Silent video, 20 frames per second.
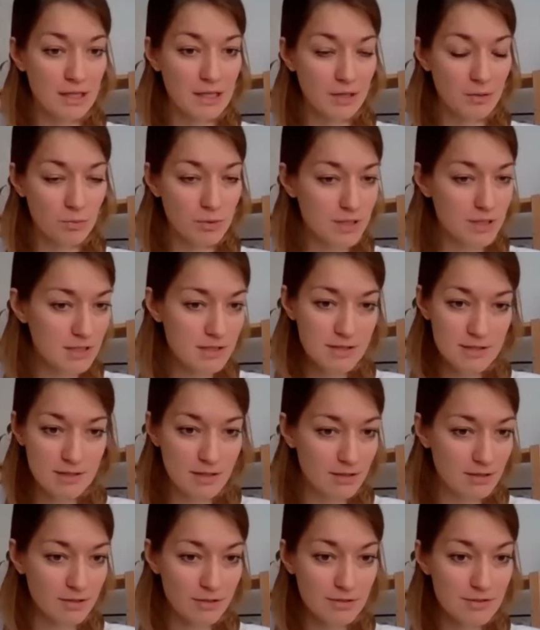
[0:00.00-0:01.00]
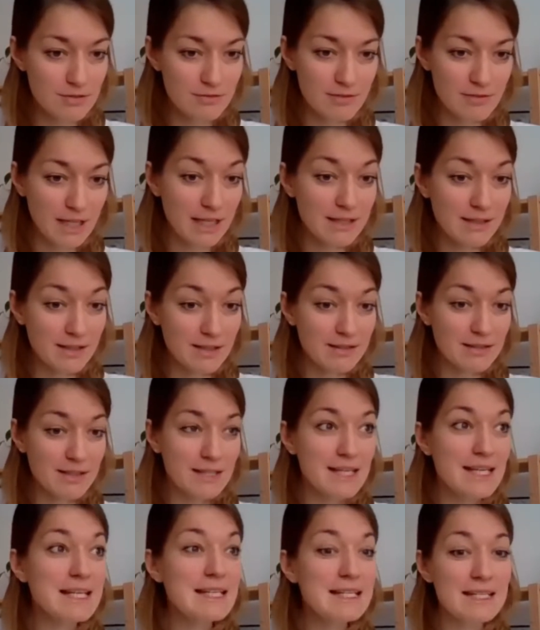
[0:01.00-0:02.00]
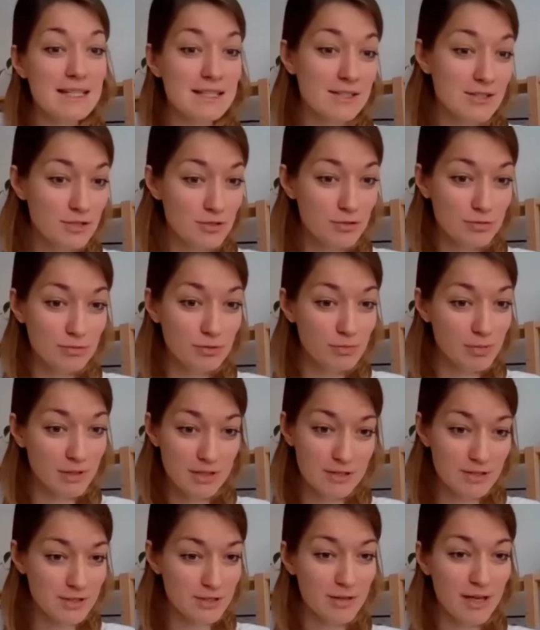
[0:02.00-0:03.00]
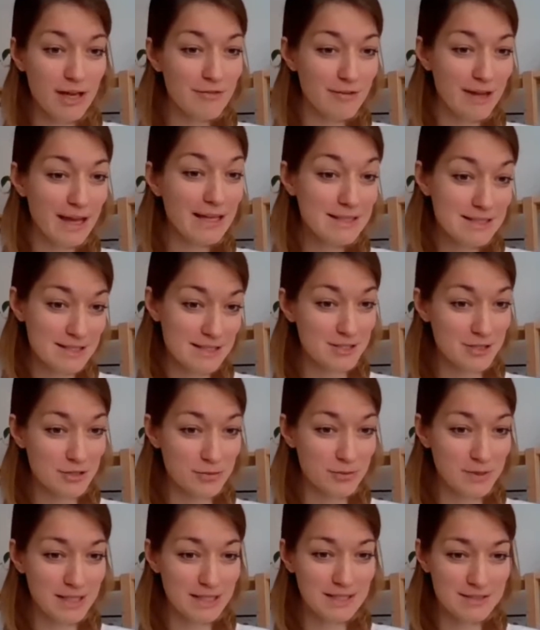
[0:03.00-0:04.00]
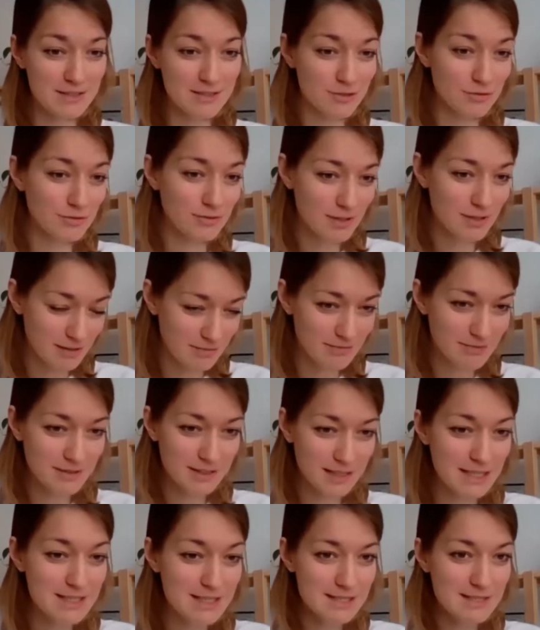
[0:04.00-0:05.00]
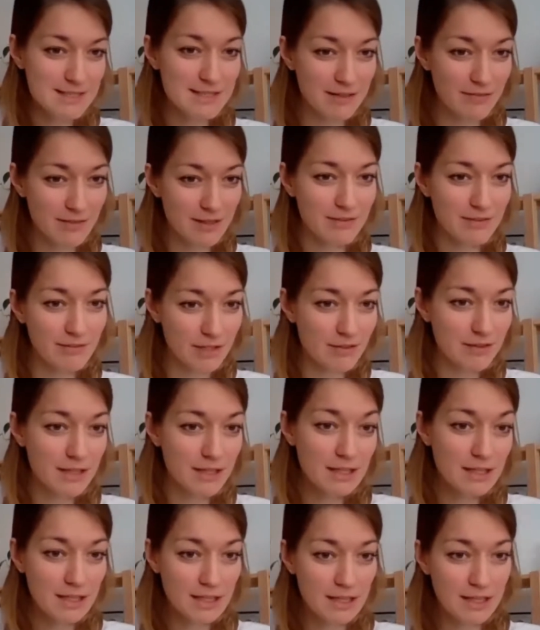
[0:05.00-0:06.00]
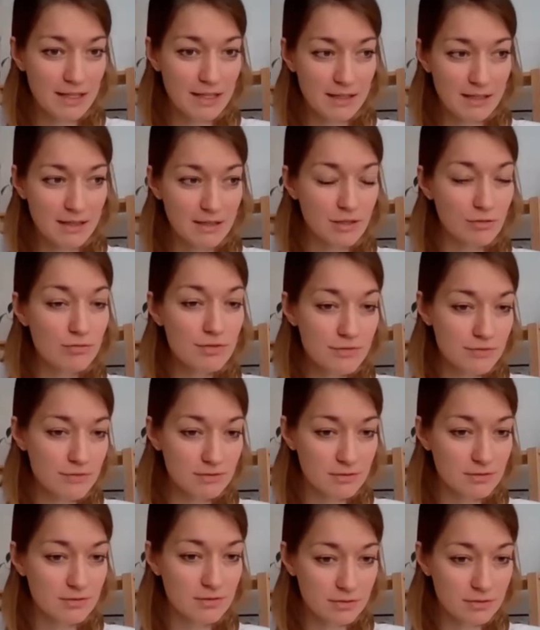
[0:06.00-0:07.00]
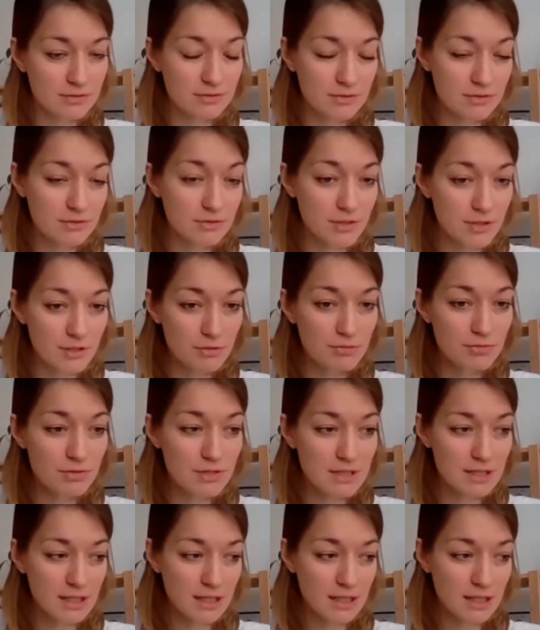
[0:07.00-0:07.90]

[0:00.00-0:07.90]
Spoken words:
which is also like the easiest tool, because you have access to it. So that's something very useful to use.